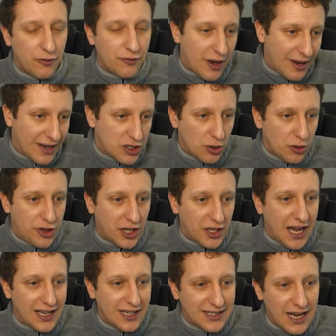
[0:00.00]
Now, I do think
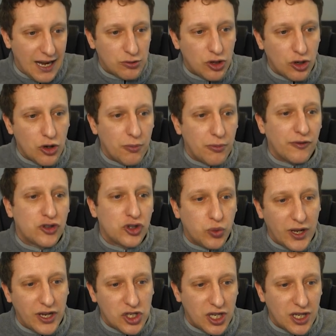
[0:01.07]
that is down to the number of
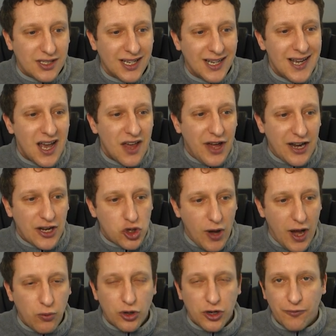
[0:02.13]
switches that
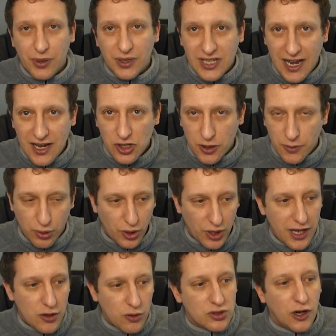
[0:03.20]
Trent would have potentially put
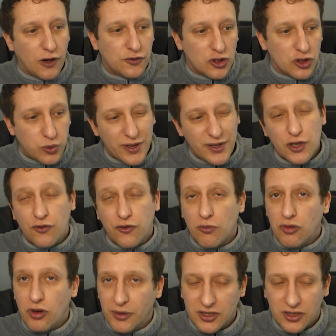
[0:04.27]
in. There was often switches from
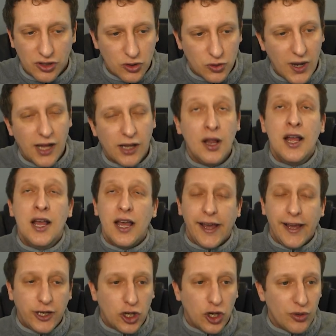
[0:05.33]
Robertson as well.
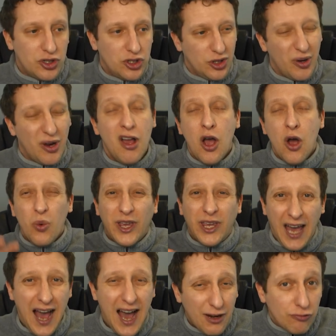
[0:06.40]
Encouraged to do it. We
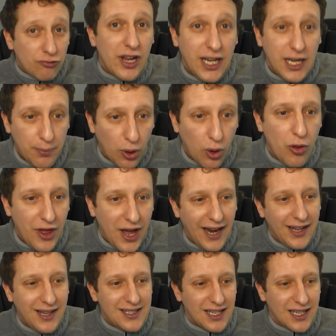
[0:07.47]
can't really put that
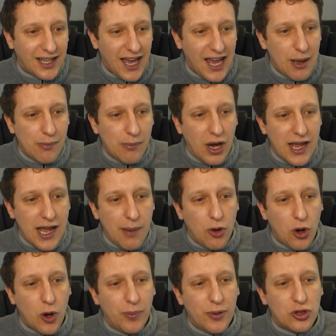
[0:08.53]
into the game, but I am
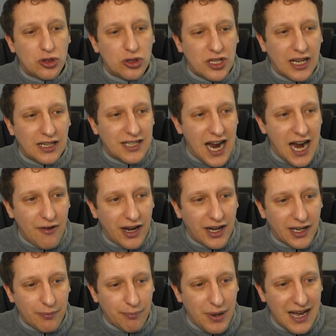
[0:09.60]
hoping just that
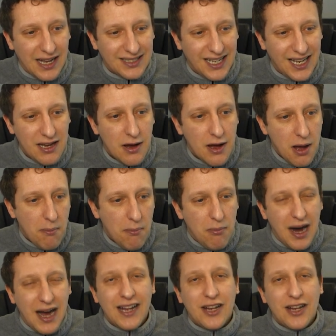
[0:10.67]
direct passing might